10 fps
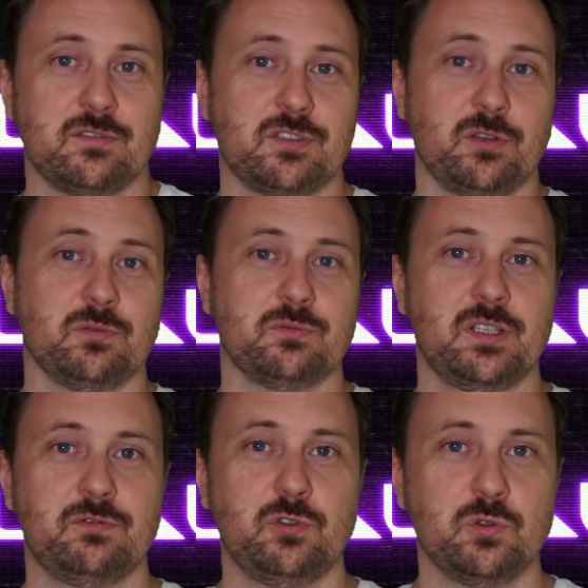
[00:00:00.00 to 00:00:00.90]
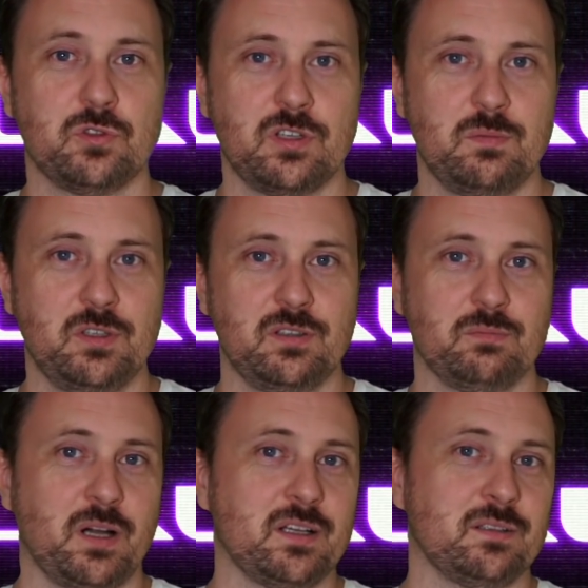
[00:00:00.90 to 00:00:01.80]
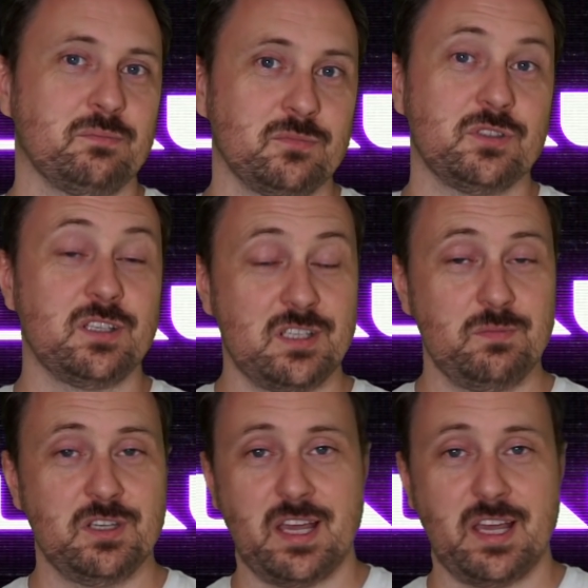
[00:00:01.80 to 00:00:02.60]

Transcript: So if you see me